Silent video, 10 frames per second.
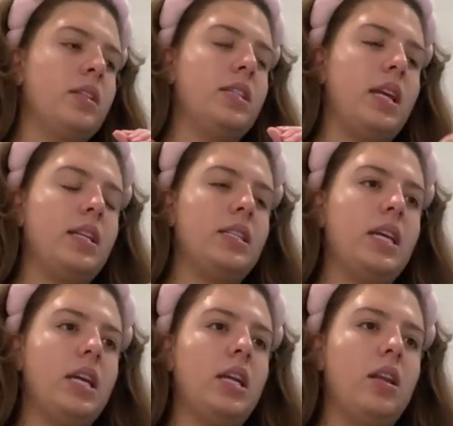
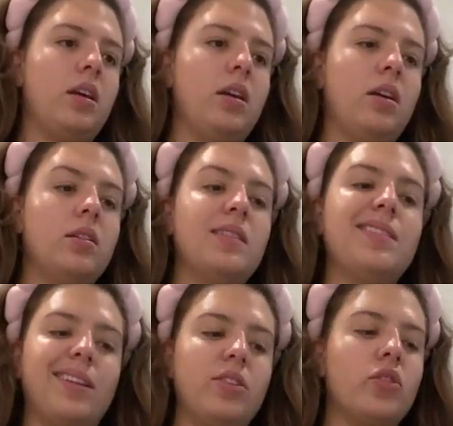tinted
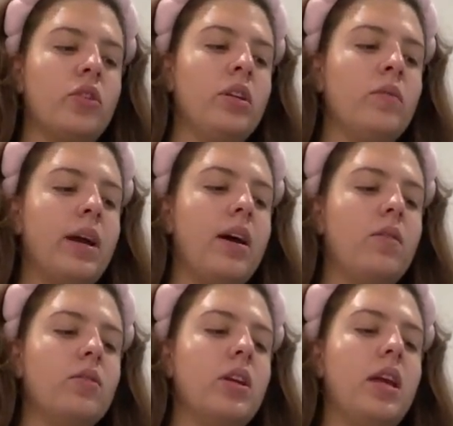sunscreen
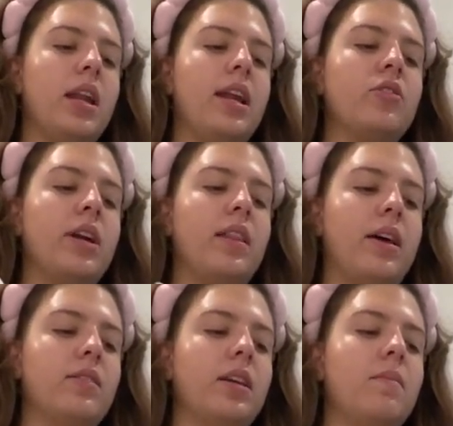route, and I tried the
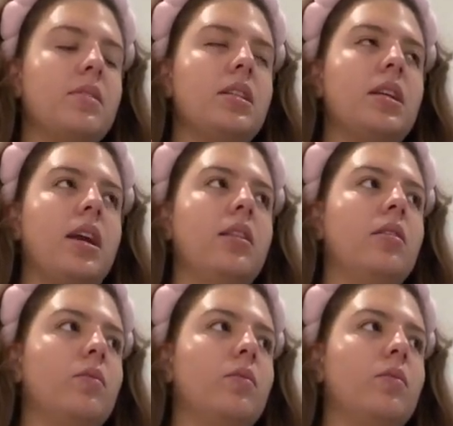EltaMD and the La